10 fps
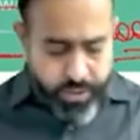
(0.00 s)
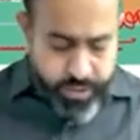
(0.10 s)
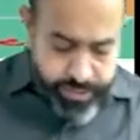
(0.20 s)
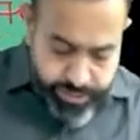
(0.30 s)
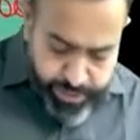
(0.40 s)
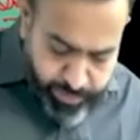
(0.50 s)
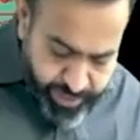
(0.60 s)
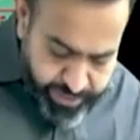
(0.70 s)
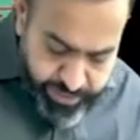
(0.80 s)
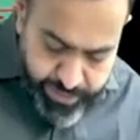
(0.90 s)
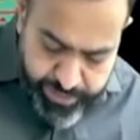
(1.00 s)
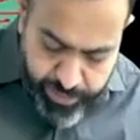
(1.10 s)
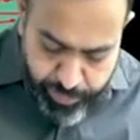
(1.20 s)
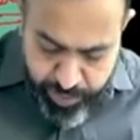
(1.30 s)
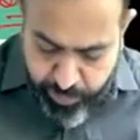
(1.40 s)
receipt means, in
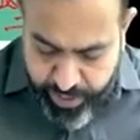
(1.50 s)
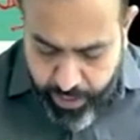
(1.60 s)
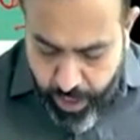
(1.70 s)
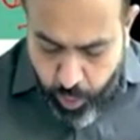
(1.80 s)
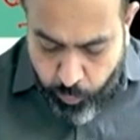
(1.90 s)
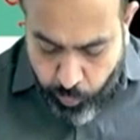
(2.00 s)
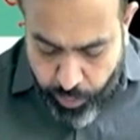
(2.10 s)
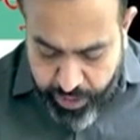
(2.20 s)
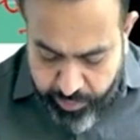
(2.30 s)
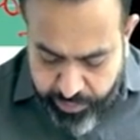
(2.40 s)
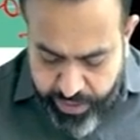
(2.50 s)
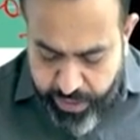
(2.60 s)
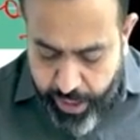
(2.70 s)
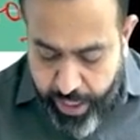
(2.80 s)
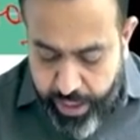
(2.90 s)
simple word, whatever
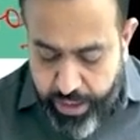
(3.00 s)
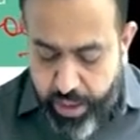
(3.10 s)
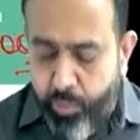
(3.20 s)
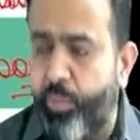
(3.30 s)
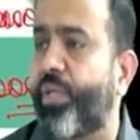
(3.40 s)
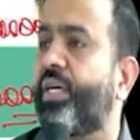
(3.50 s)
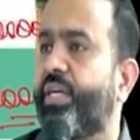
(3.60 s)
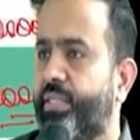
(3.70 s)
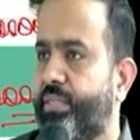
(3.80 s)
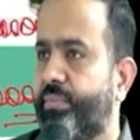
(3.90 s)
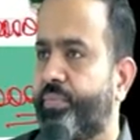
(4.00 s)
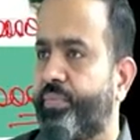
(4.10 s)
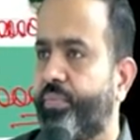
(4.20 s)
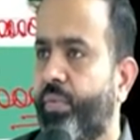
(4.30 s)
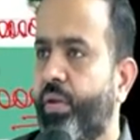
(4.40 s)
the income of the trust,
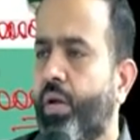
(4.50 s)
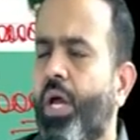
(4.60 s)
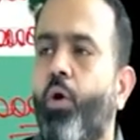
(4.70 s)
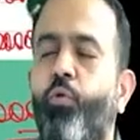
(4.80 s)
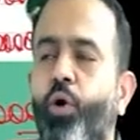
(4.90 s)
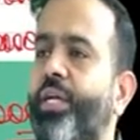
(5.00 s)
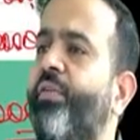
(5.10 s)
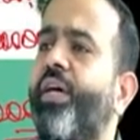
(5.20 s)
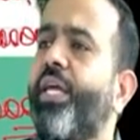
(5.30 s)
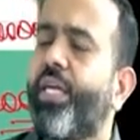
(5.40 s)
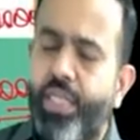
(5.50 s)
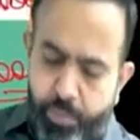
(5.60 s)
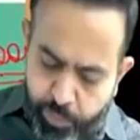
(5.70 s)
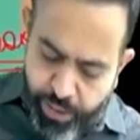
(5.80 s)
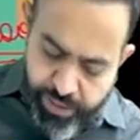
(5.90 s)
whatever income
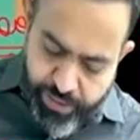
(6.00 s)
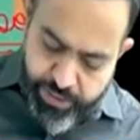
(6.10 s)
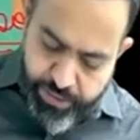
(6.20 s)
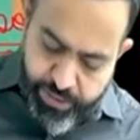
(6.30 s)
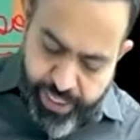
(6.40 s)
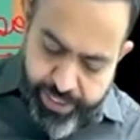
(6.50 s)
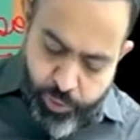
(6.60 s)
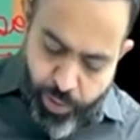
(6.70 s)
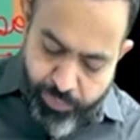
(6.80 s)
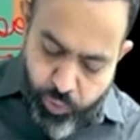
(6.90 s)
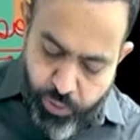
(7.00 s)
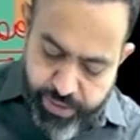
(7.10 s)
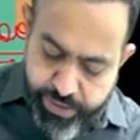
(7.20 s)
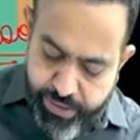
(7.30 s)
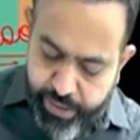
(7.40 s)
of the trust that you have to
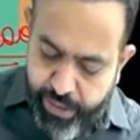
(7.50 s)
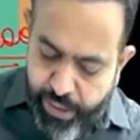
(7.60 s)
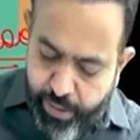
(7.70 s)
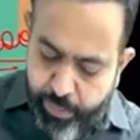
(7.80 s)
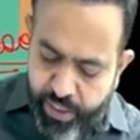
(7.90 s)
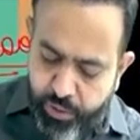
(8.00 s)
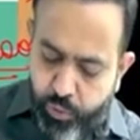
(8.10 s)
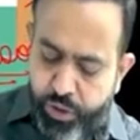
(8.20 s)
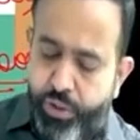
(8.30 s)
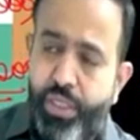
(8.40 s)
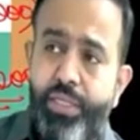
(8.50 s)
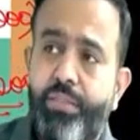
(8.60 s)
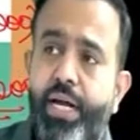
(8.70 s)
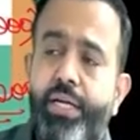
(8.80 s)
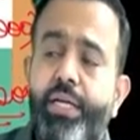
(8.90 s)
consider. But question is
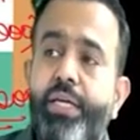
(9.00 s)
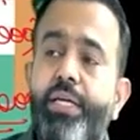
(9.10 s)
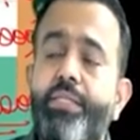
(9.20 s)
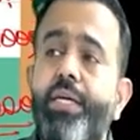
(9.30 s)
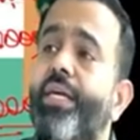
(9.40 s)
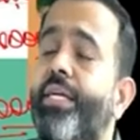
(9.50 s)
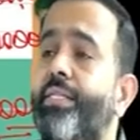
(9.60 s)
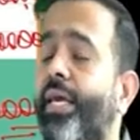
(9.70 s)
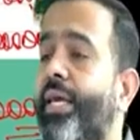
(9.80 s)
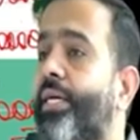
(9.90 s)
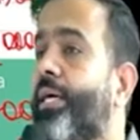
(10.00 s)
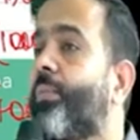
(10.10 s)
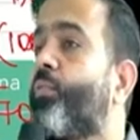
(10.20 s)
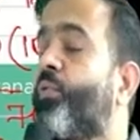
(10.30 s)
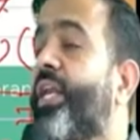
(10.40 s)
that, sir, is
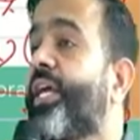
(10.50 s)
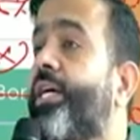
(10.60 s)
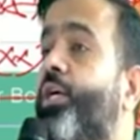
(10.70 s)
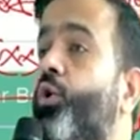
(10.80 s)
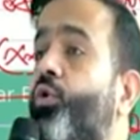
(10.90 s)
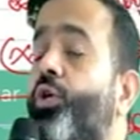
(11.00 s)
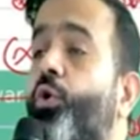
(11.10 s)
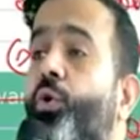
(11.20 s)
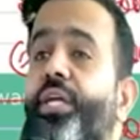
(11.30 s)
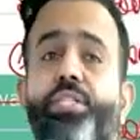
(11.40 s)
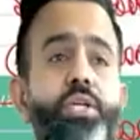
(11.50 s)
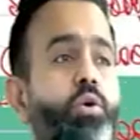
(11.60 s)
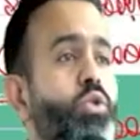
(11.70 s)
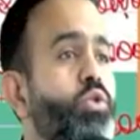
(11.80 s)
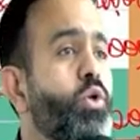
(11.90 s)
income will include donation
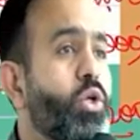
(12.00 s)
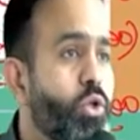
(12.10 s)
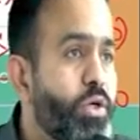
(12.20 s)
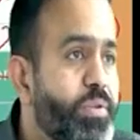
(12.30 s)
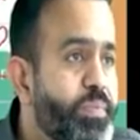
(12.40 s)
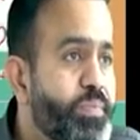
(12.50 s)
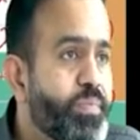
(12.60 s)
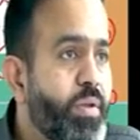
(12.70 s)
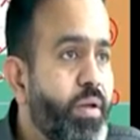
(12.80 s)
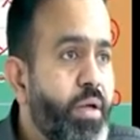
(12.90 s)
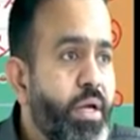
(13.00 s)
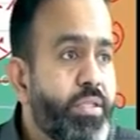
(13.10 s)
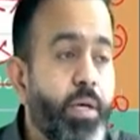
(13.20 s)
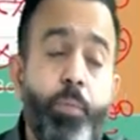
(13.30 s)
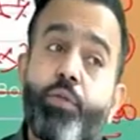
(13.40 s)
also or not?
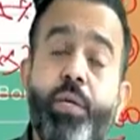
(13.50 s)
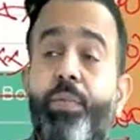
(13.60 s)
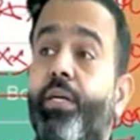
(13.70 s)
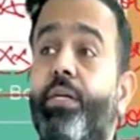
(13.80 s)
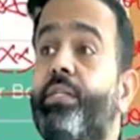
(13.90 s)
Suppose if trust